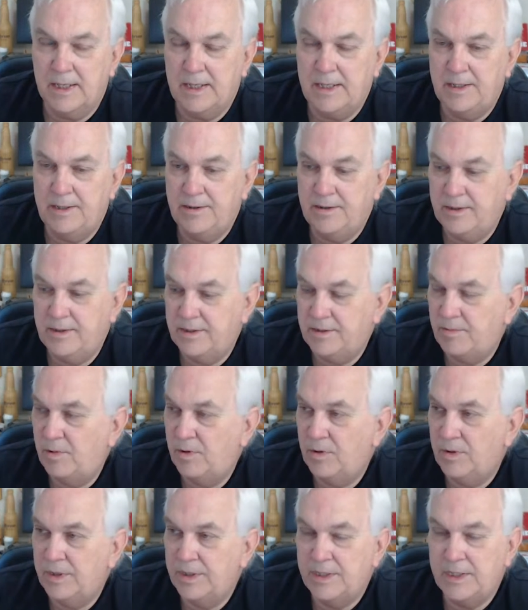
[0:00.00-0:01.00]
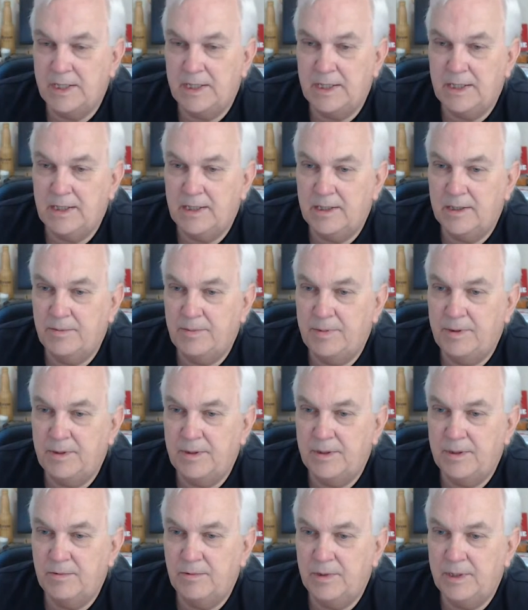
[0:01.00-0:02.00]
How you doing this morning, Janet? Hope you're
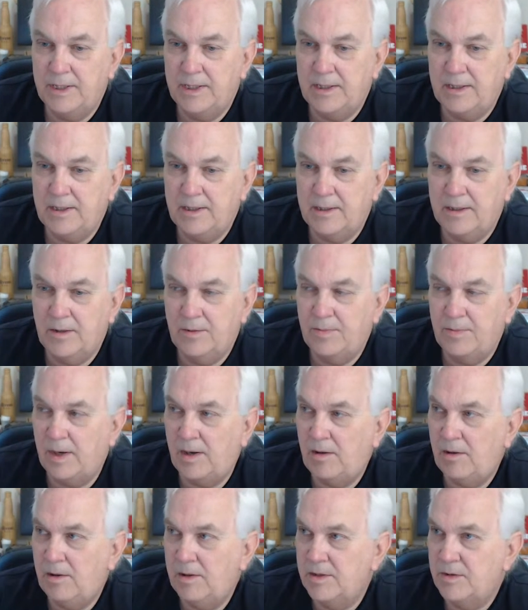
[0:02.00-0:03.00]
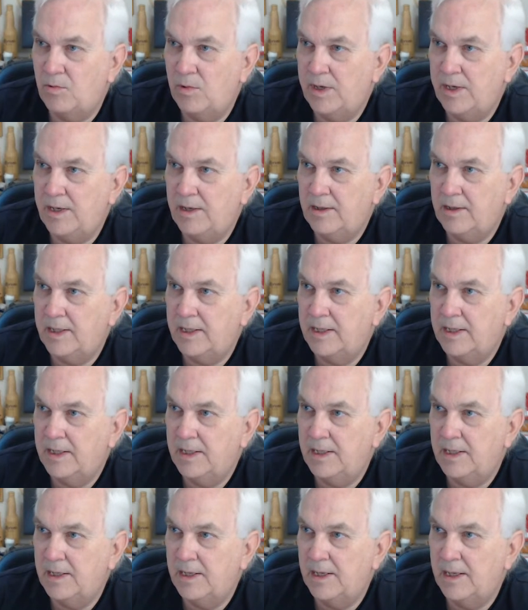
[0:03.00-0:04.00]
doing well. Hope all is well
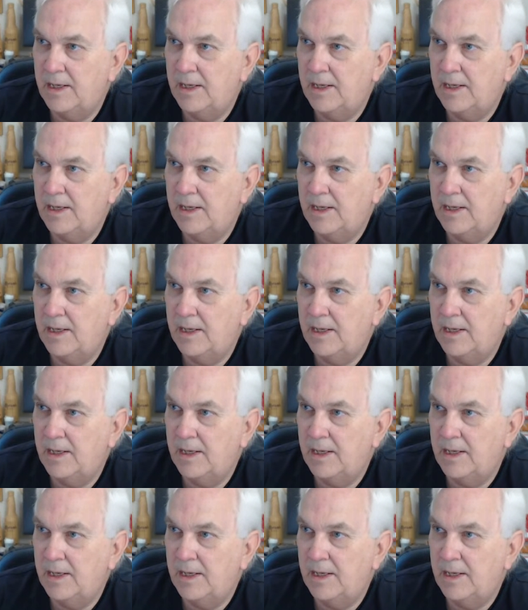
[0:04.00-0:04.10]
in